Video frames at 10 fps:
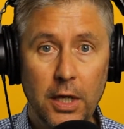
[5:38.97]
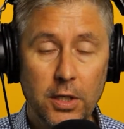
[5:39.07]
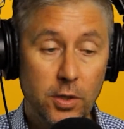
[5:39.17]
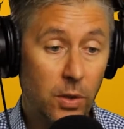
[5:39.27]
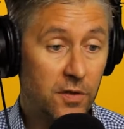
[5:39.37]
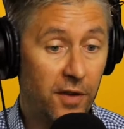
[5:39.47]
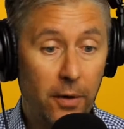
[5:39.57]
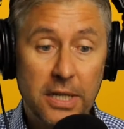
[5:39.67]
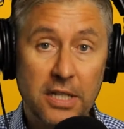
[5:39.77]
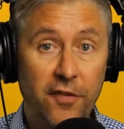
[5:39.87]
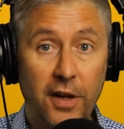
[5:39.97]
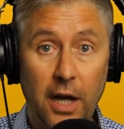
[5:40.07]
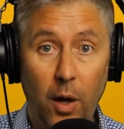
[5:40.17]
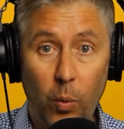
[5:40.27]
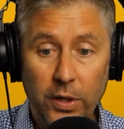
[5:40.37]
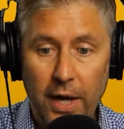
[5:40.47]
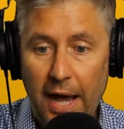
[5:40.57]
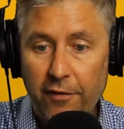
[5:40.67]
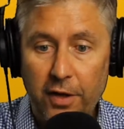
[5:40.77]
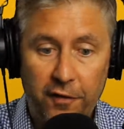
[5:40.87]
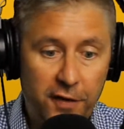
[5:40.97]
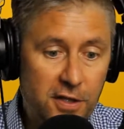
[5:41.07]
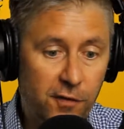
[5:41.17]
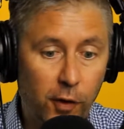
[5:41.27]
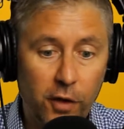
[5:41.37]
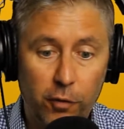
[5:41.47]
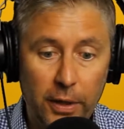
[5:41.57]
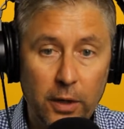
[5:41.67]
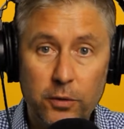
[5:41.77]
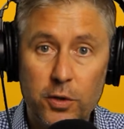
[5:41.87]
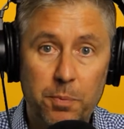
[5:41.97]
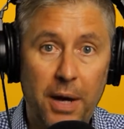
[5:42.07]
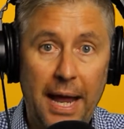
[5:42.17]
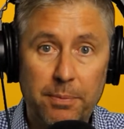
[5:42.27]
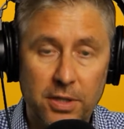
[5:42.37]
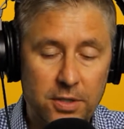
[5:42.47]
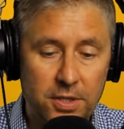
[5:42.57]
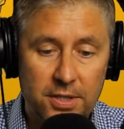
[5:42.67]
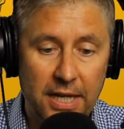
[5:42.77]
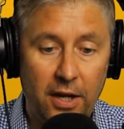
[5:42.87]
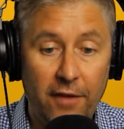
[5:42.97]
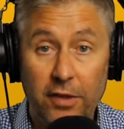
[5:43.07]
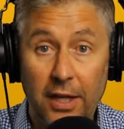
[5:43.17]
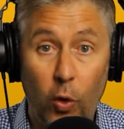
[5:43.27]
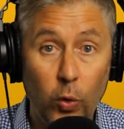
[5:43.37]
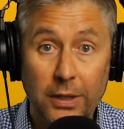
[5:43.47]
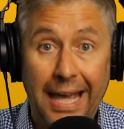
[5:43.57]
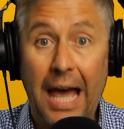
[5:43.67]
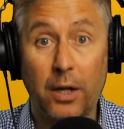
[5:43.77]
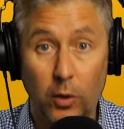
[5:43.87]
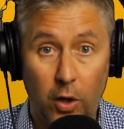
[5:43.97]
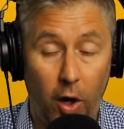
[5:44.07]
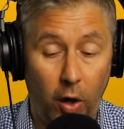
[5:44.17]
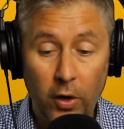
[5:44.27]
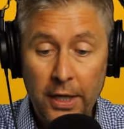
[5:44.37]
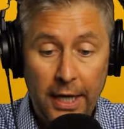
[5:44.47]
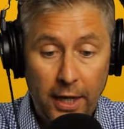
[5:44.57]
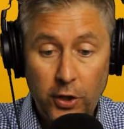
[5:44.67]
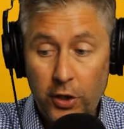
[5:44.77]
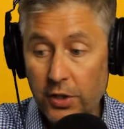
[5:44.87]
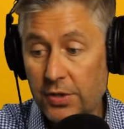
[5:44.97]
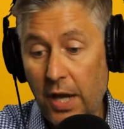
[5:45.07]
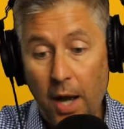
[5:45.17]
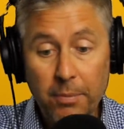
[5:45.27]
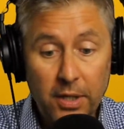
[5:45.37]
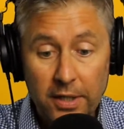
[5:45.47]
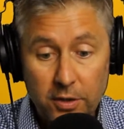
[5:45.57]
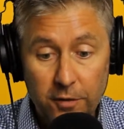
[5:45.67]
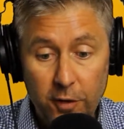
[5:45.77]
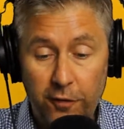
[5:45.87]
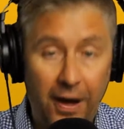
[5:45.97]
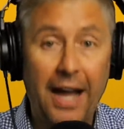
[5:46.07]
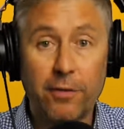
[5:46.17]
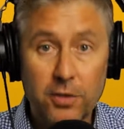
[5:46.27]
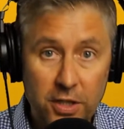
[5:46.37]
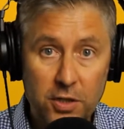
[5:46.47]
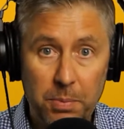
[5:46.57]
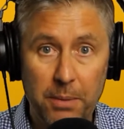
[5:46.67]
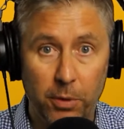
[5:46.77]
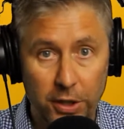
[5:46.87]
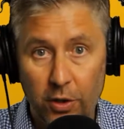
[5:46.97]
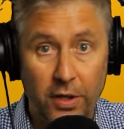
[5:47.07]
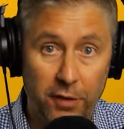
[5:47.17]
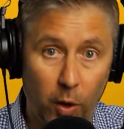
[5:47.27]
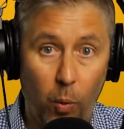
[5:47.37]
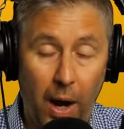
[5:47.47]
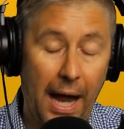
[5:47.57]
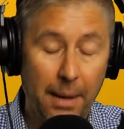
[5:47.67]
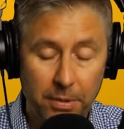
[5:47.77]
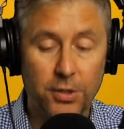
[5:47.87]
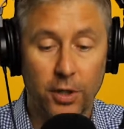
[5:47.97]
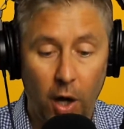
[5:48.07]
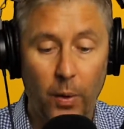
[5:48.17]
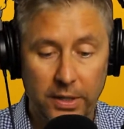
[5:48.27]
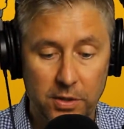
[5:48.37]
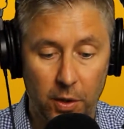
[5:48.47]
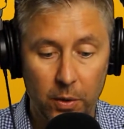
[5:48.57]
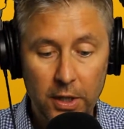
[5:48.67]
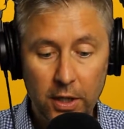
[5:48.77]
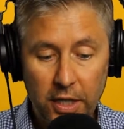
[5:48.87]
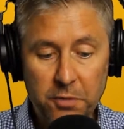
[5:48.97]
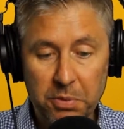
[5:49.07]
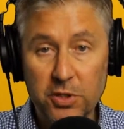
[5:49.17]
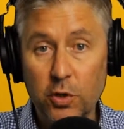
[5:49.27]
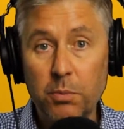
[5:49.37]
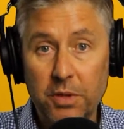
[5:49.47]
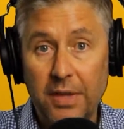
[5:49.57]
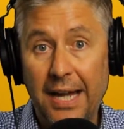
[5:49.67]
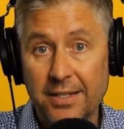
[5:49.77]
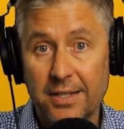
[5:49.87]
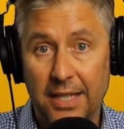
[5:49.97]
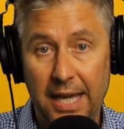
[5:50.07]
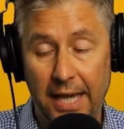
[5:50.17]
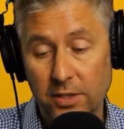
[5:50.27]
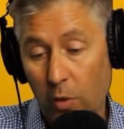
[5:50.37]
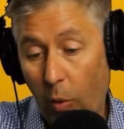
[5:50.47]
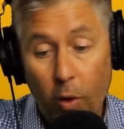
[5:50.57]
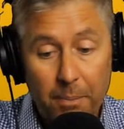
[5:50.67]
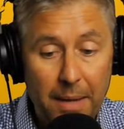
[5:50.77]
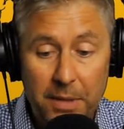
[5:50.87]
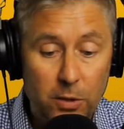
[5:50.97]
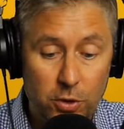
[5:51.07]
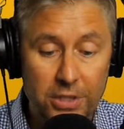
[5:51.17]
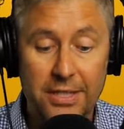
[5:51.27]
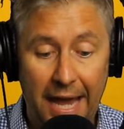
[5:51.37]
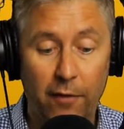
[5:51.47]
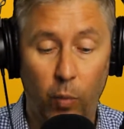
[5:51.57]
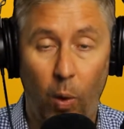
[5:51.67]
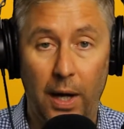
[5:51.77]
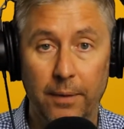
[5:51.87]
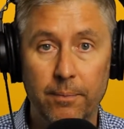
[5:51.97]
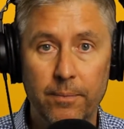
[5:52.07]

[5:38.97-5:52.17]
So it's very difficult when you're having a fistful of realtors, perhaps. Let's just say you're having the old cattle call, and you're going to say, I'm going to interview 5 or 6 people. You don't even know why, but you're going to. Let's presume that that's the case. Or maybe you just have one.